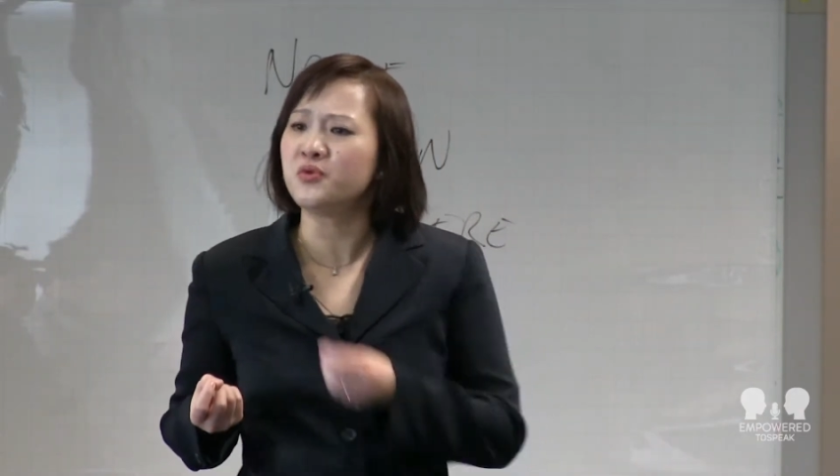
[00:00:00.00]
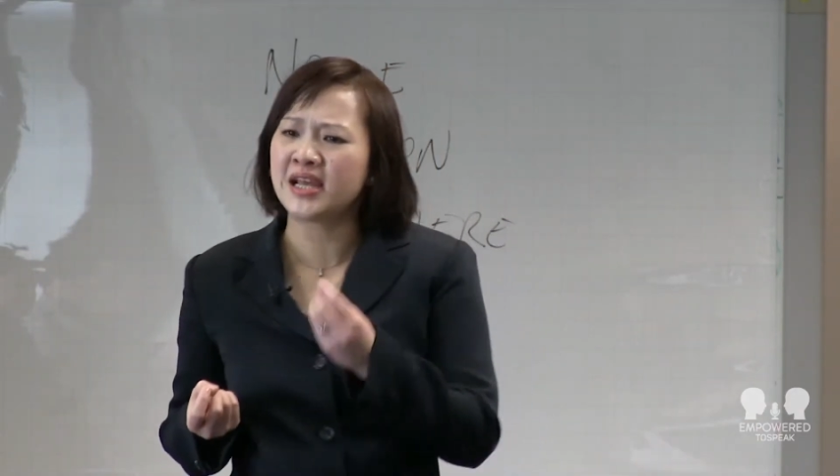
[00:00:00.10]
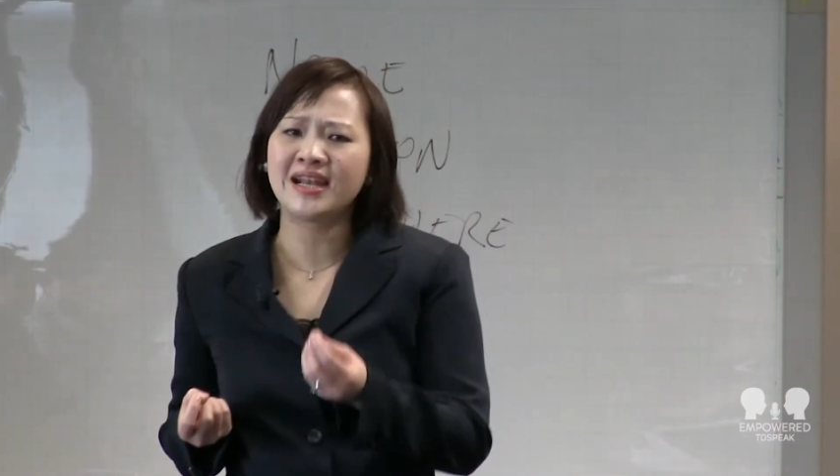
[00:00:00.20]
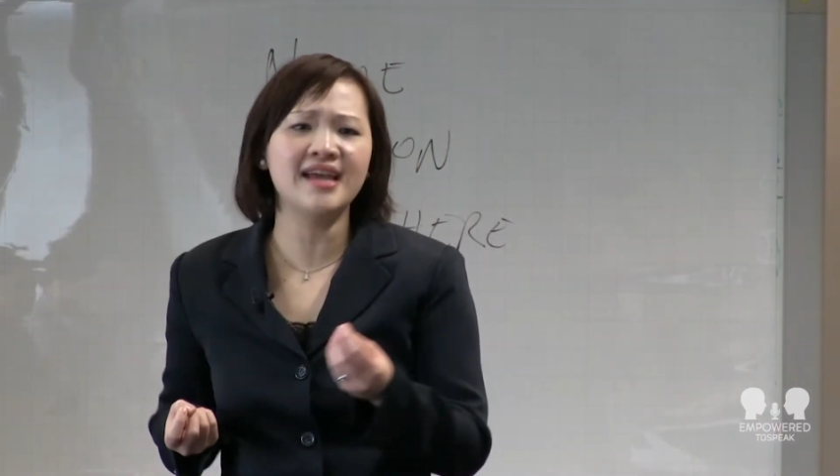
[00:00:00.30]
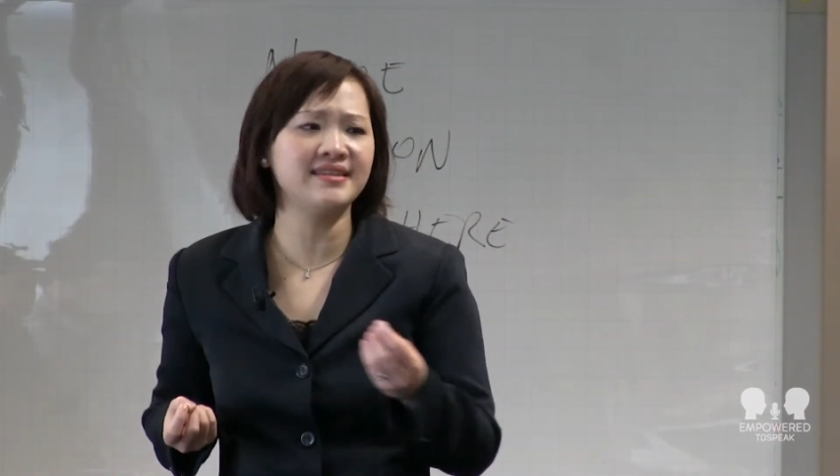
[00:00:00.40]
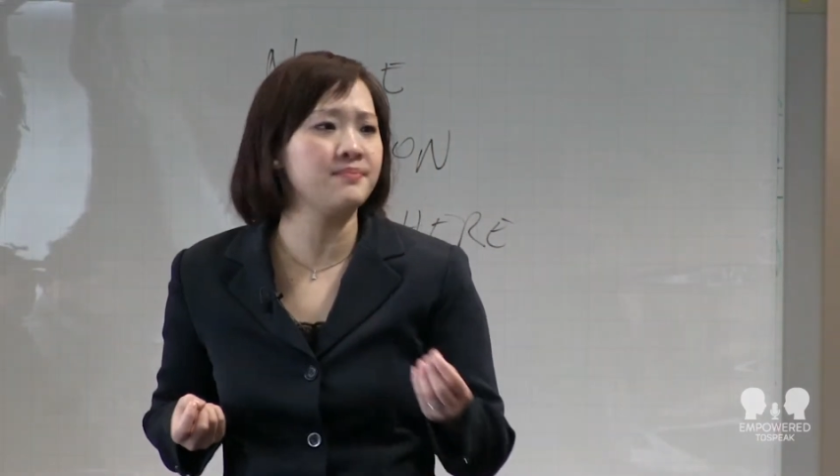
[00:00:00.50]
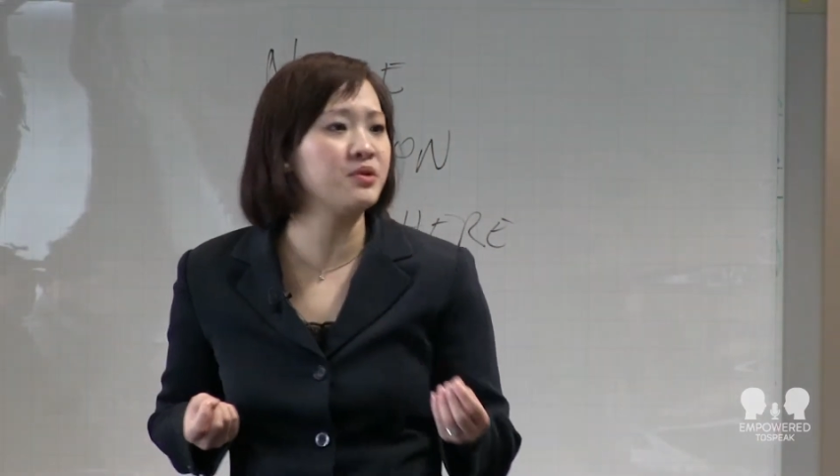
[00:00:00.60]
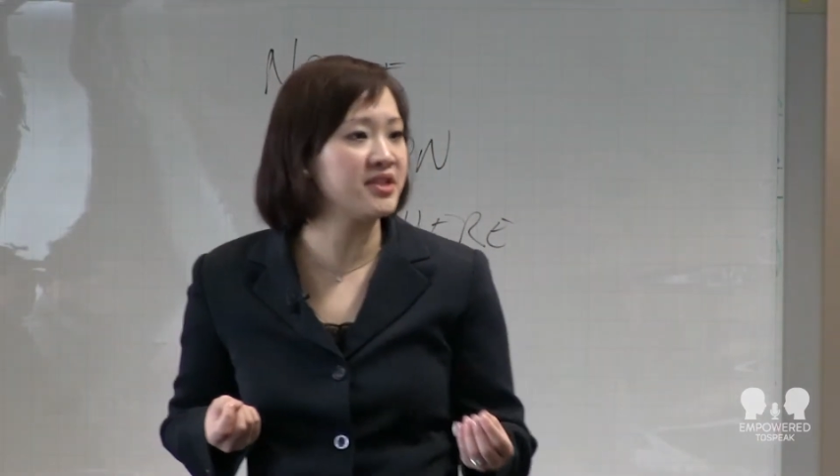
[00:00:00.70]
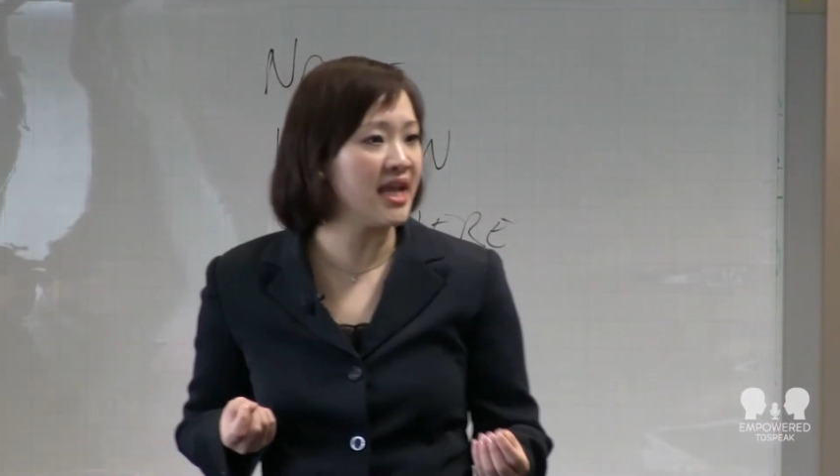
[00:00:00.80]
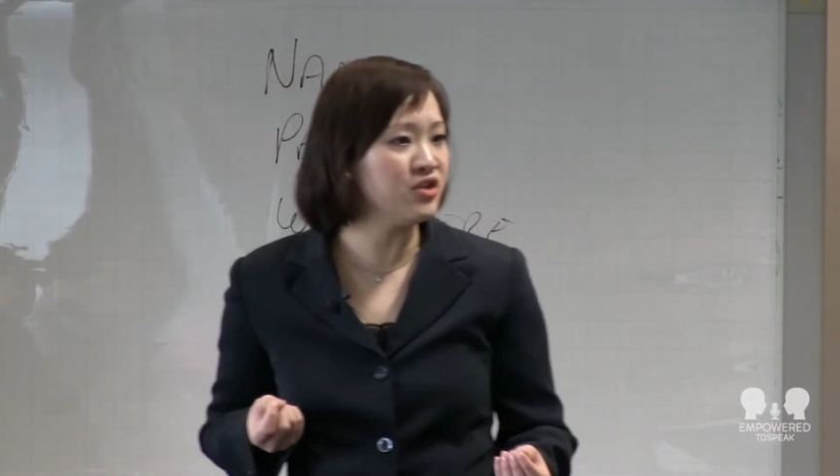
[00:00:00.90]
to realize
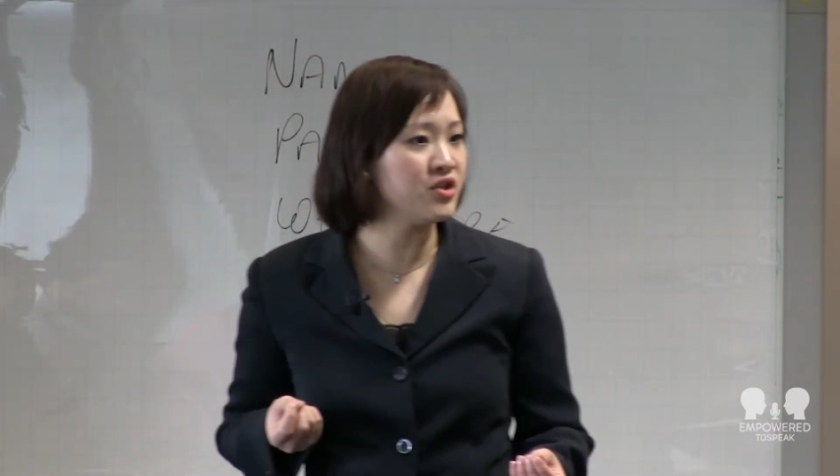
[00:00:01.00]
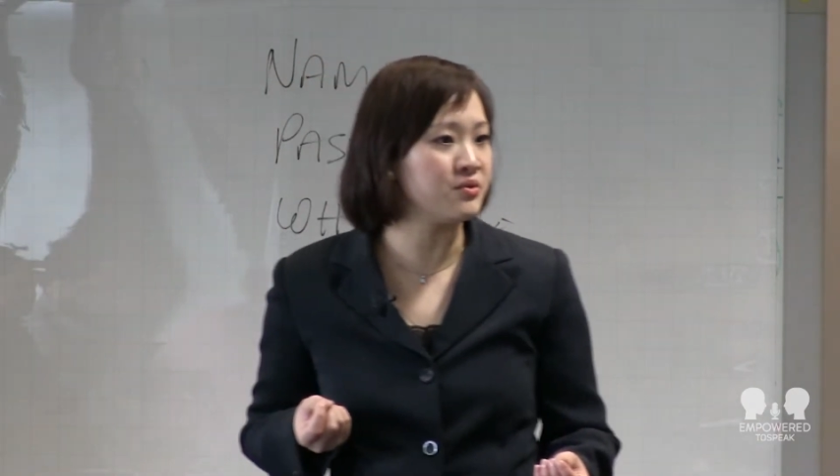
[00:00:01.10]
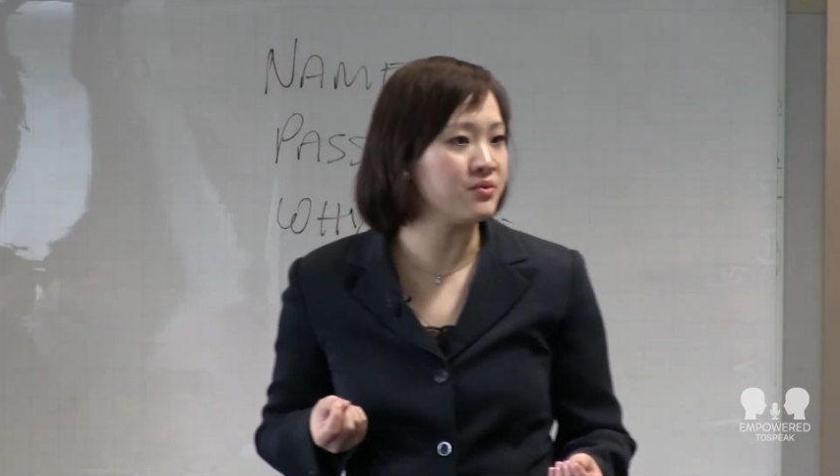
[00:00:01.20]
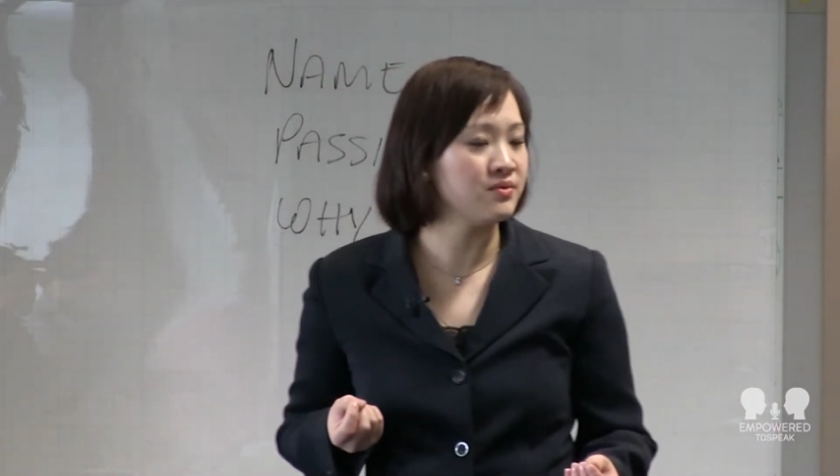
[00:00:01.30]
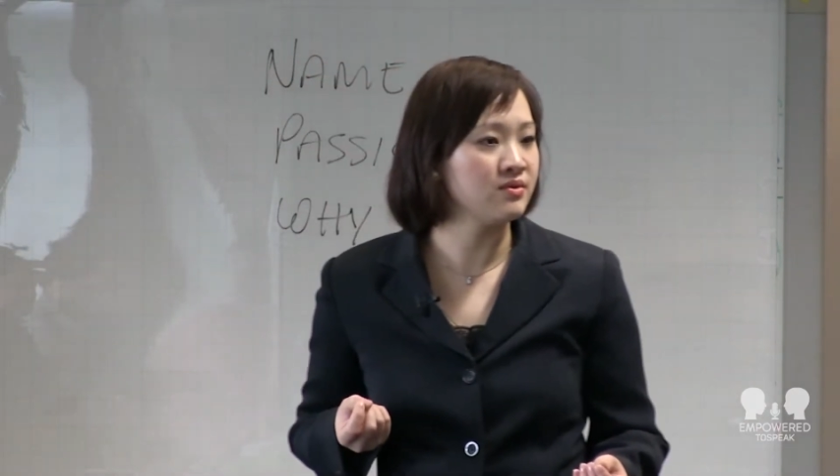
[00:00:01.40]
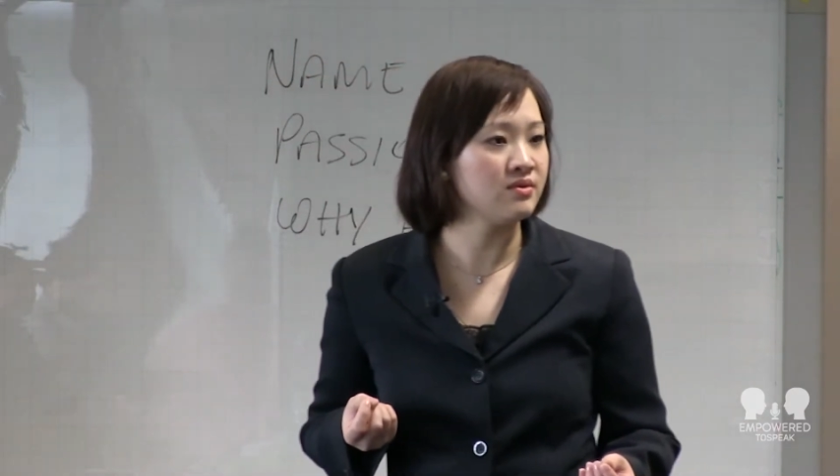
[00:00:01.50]
their potential